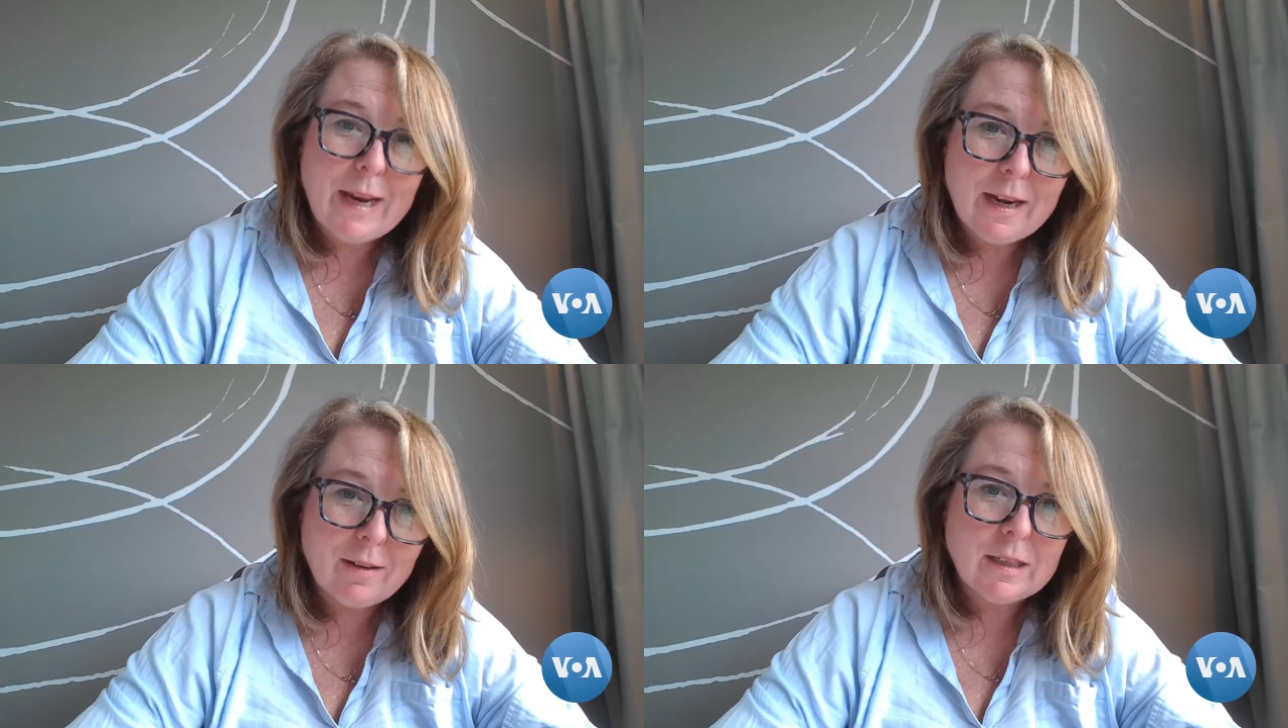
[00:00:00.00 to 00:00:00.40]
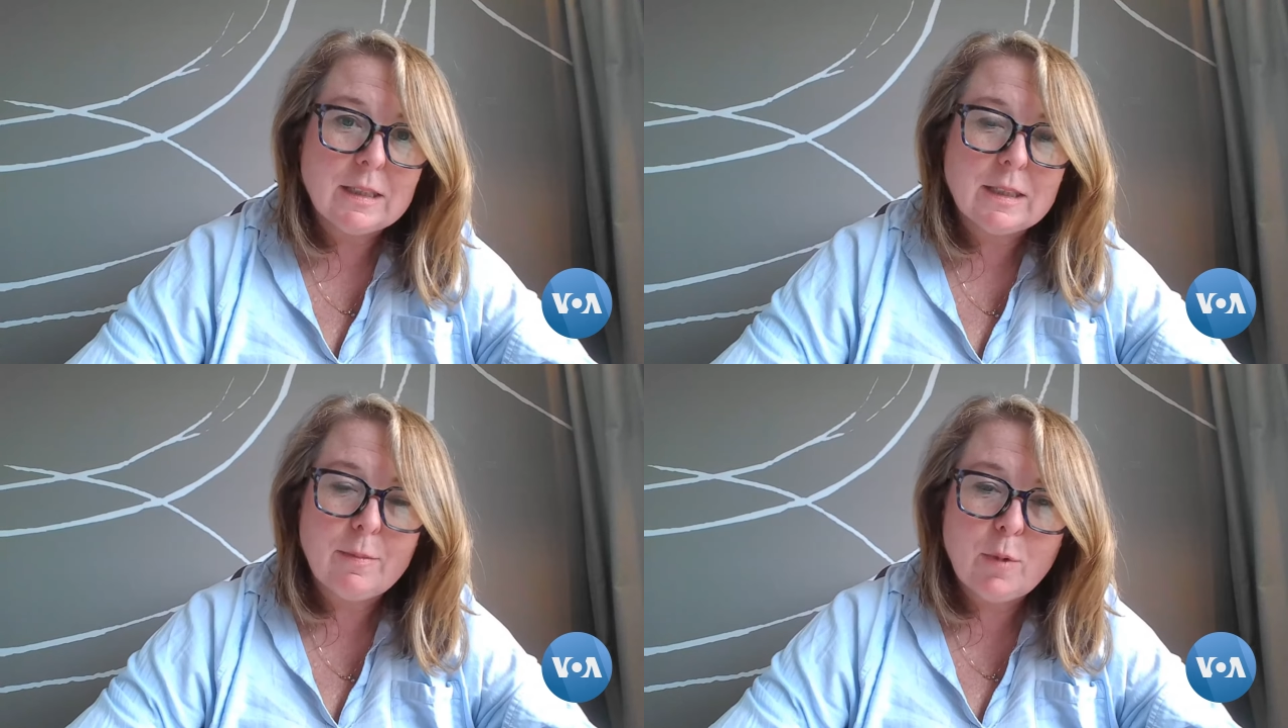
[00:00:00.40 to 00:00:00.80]

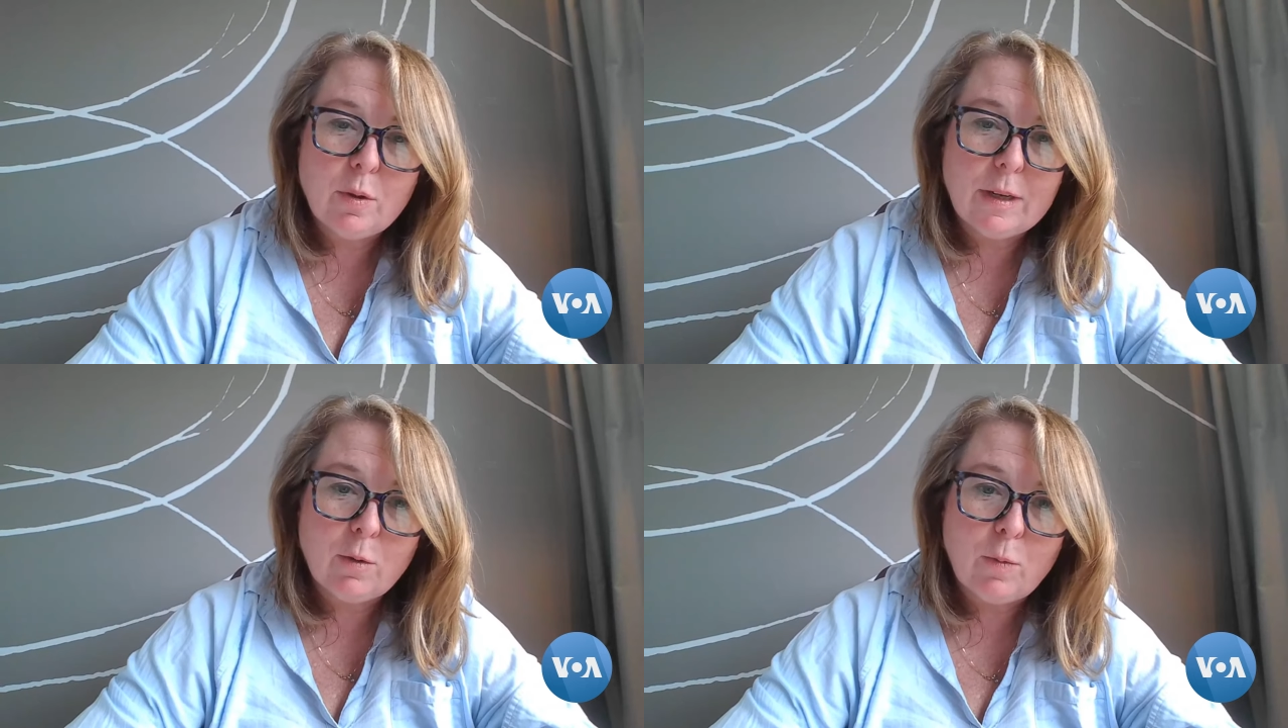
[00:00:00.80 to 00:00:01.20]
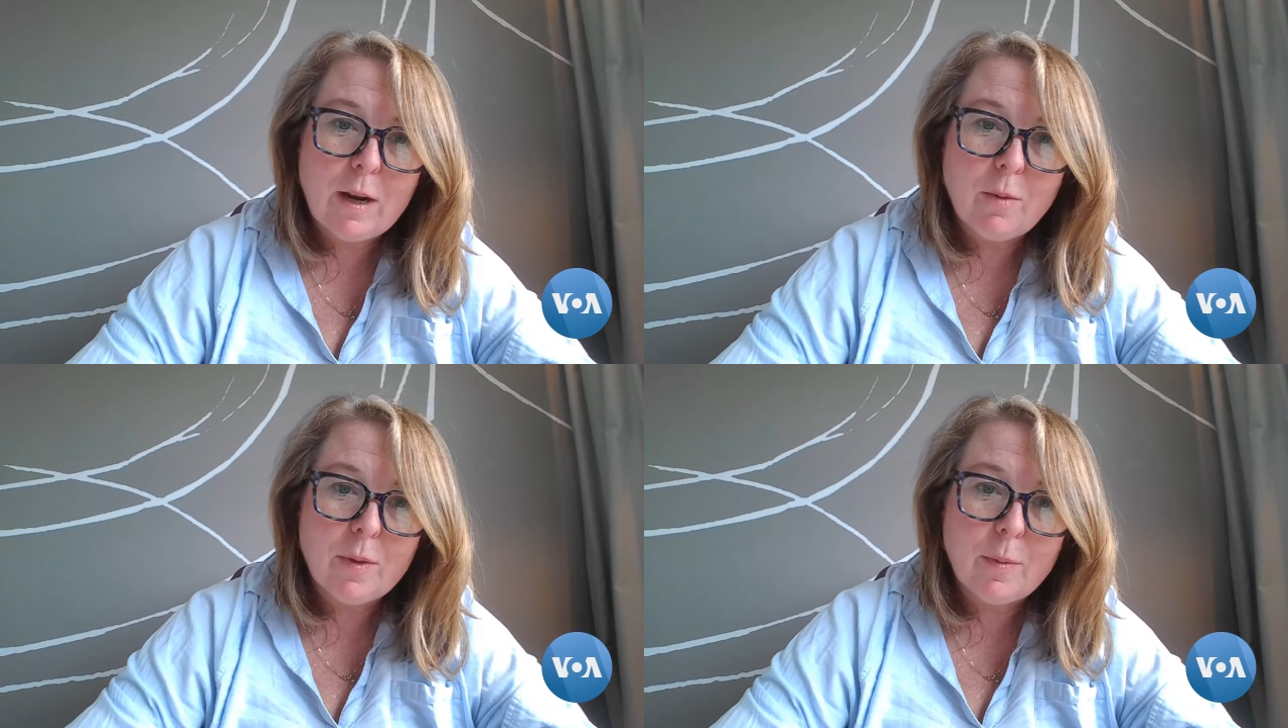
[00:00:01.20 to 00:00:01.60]
parents, community
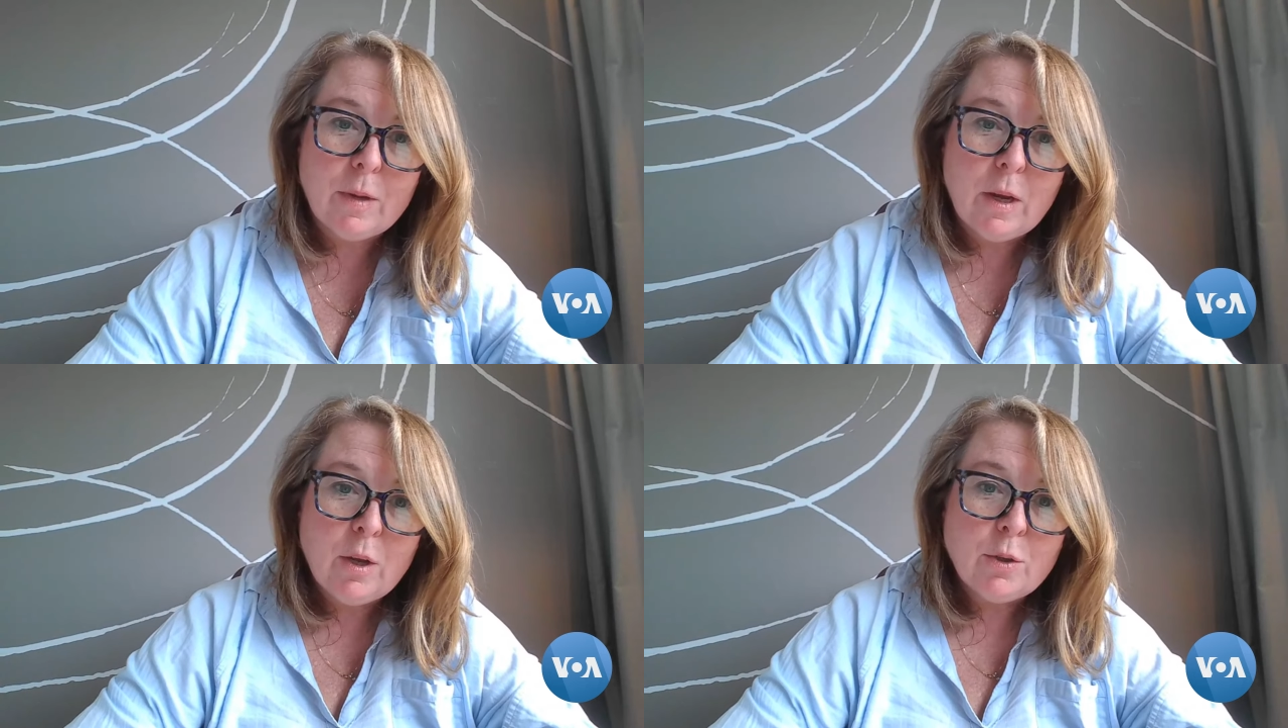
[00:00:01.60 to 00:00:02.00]
around them